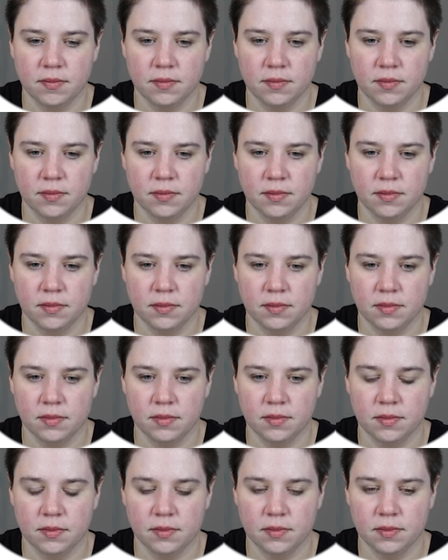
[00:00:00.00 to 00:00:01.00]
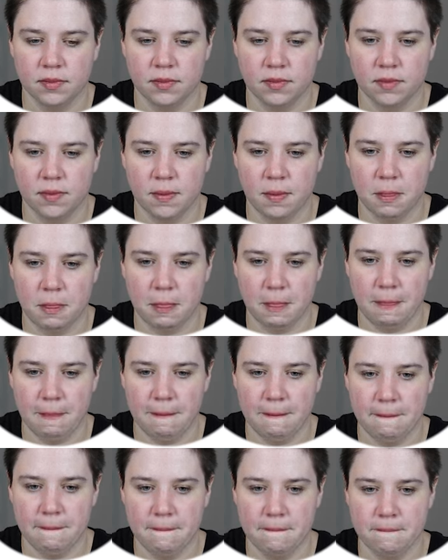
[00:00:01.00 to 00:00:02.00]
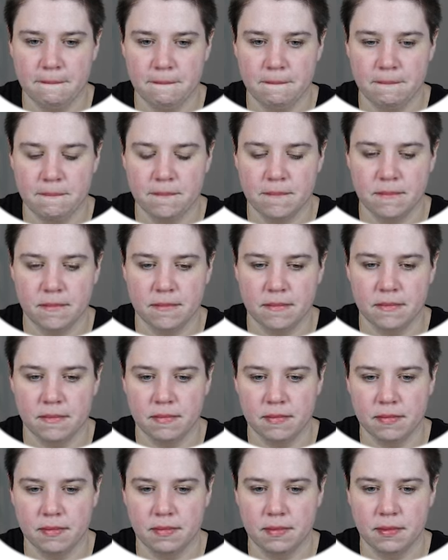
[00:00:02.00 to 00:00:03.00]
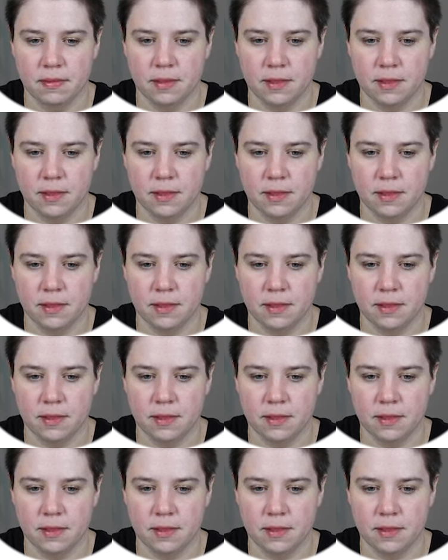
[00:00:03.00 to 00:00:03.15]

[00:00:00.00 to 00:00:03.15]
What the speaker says: [no speech]